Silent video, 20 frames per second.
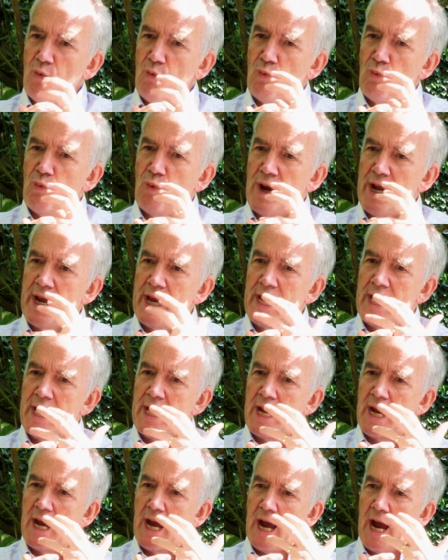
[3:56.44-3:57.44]

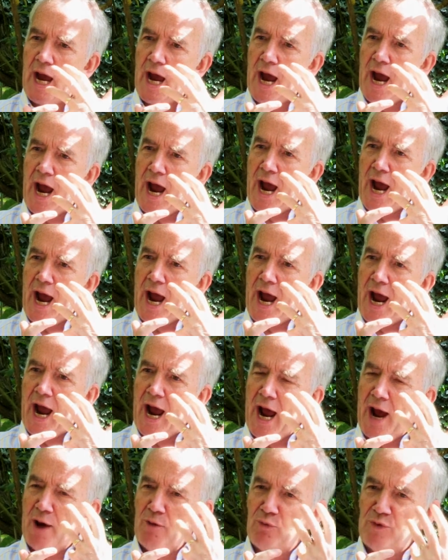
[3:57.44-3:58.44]
we,
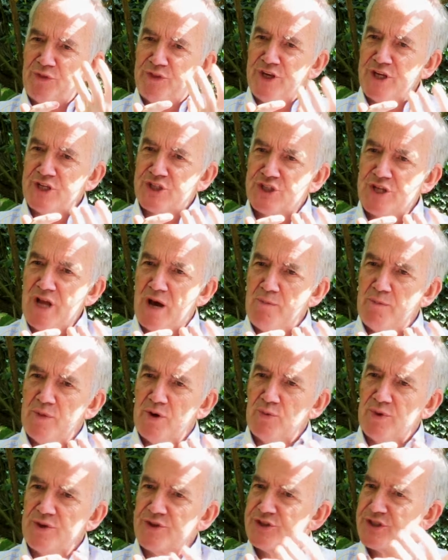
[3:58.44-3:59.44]
with this number, with